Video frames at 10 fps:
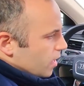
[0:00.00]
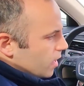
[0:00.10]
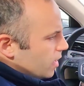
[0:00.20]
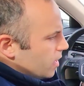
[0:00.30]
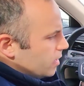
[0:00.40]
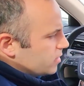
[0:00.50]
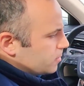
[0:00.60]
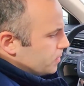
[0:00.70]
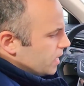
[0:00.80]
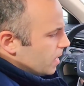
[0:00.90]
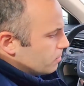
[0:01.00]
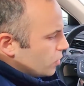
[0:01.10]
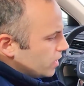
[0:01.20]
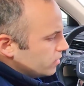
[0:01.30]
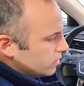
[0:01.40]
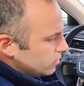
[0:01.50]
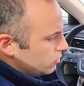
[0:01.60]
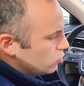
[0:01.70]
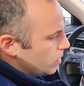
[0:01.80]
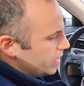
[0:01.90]
It's Spigen brand,
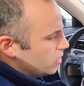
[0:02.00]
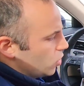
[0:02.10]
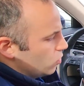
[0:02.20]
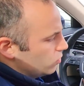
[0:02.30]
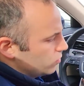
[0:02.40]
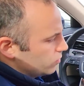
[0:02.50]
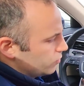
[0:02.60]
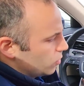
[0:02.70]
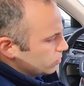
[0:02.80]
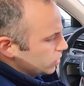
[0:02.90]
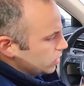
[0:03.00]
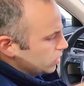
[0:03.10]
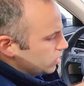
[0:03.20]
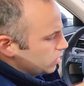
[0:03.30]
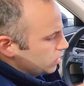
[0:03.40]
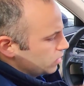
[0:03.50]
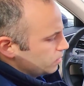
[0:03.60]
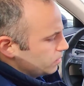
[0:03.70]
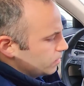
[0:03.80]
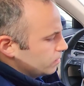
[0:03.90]
you might know from the
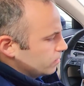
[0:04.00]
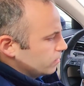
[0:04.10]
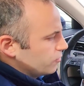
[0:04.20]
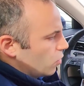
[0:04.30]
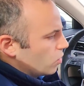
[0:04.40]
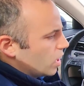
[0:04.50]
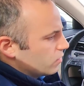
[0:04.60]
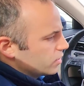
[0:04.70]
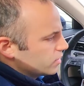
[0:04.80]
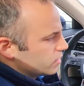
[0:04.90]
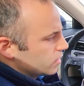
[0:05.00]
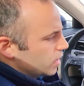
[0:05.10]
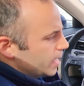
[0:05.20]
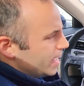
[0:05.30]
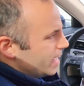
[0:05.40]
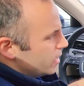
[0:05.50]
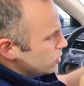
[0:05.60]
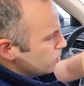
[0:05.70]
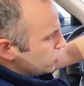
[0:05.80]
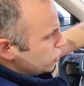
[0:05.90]
phone covers.
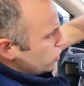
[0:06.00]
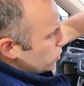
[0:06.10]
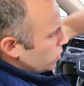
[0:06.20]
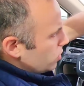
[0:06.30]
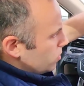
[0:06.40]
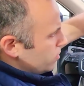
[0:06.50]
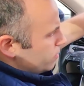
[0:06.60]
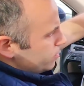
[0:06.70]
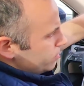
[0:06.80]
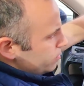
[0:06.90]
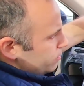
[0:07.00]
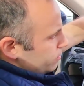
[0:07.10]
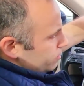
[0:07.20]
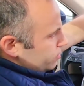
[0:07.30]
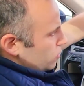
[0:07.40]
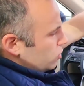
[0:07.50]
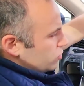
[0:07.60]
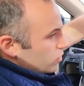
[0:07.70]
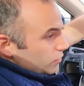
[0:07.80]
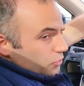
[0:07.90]
You put it on a,
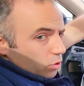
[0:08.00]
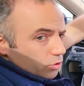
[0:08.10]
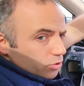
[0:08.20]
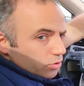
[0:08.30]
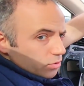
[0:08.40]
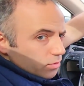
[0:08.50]
also, of course,